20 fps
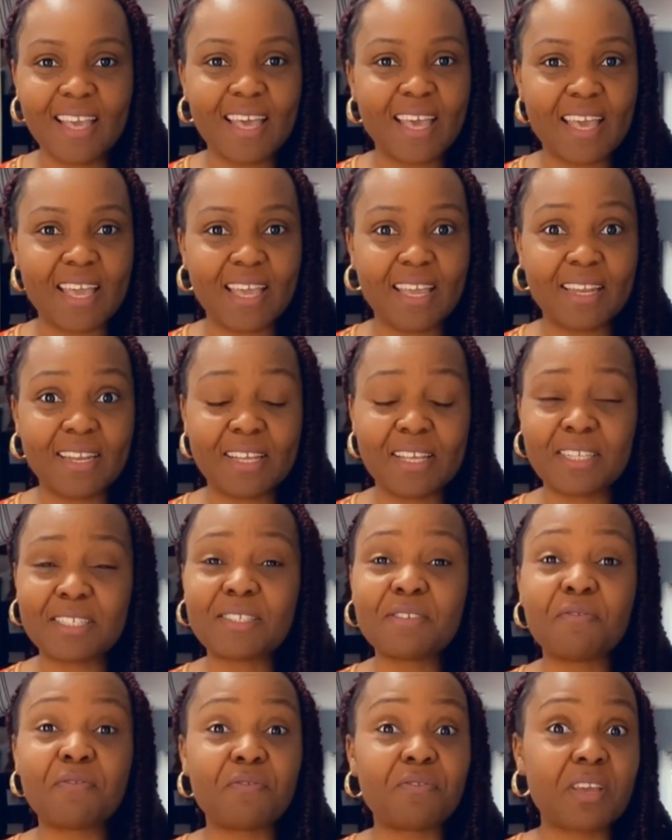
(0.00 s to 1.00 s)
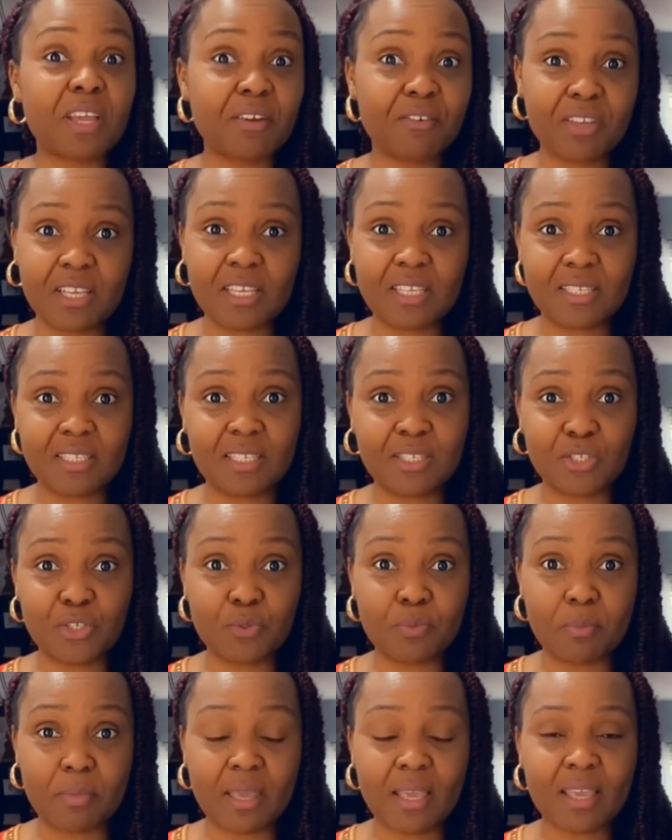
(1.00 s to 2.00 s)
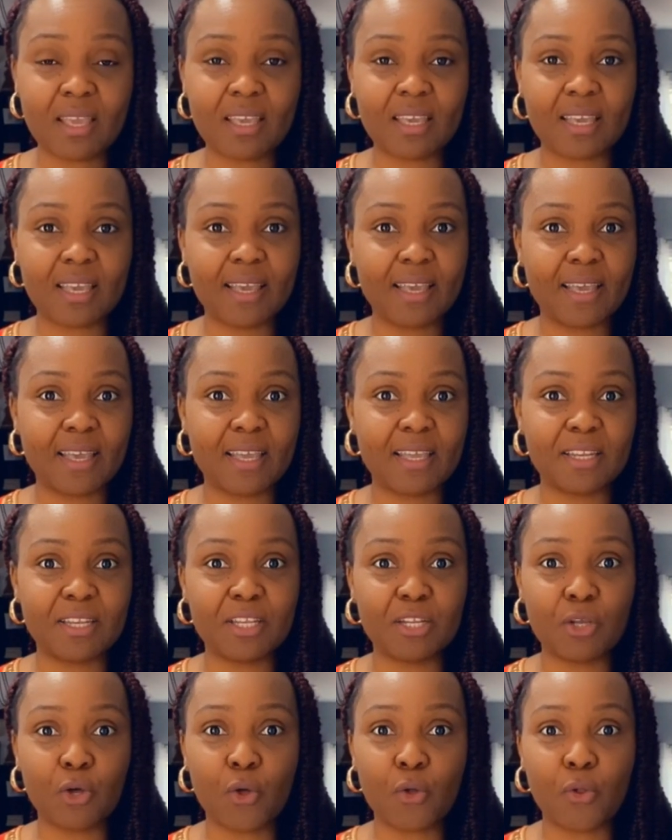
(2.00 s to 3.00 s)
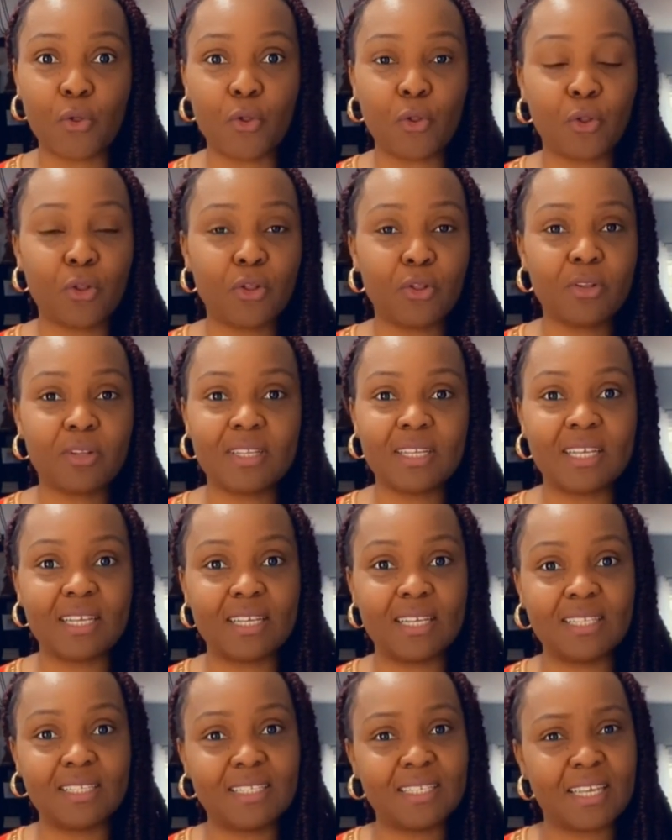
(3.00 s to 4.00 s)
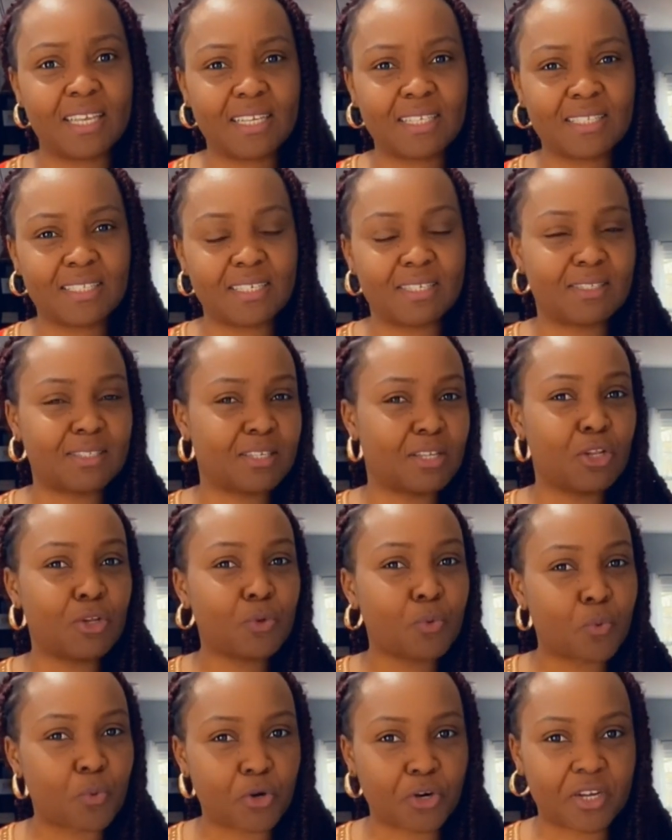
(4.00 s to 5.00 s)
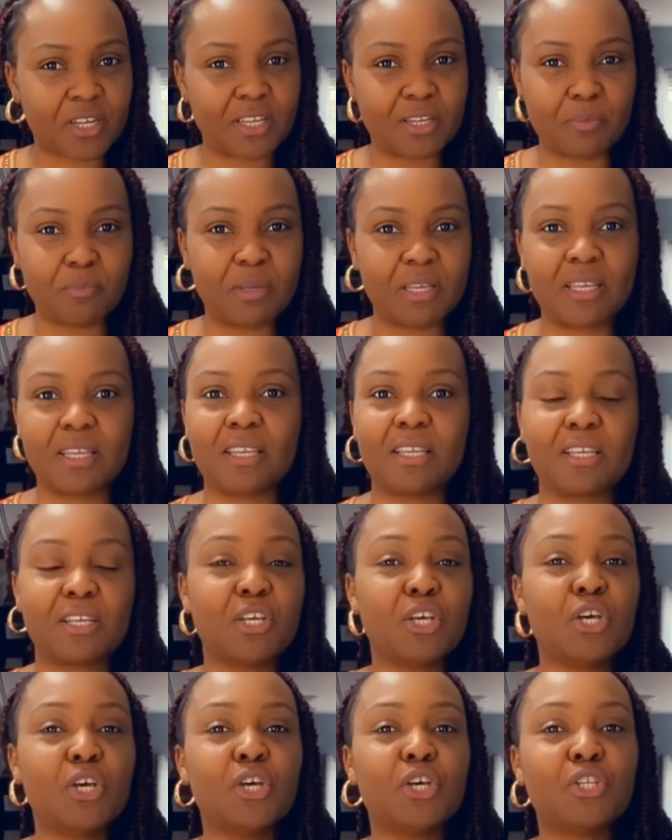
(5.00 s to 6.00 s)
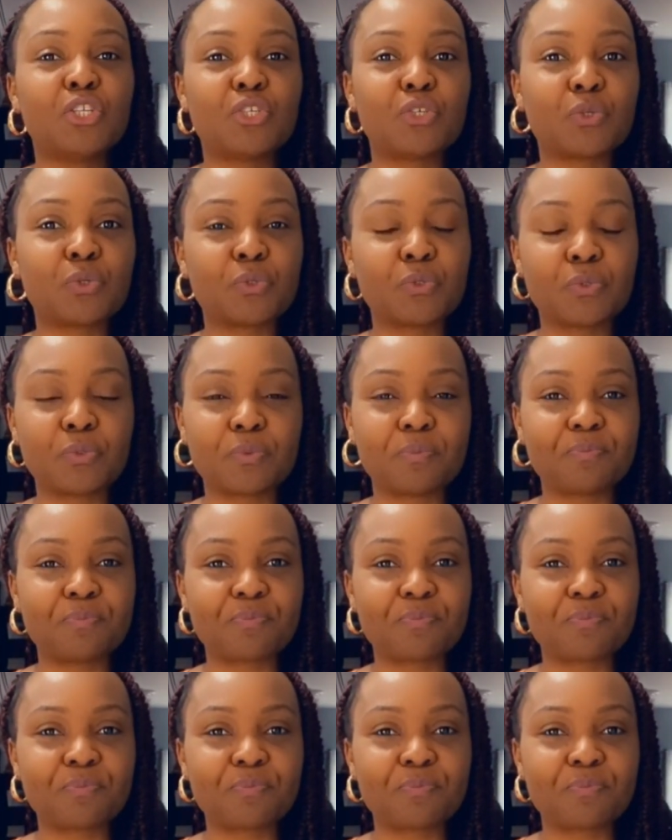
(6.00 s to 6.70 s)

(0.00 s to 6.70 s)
And it's very easy to make, and all it takes is a little work in the beginning to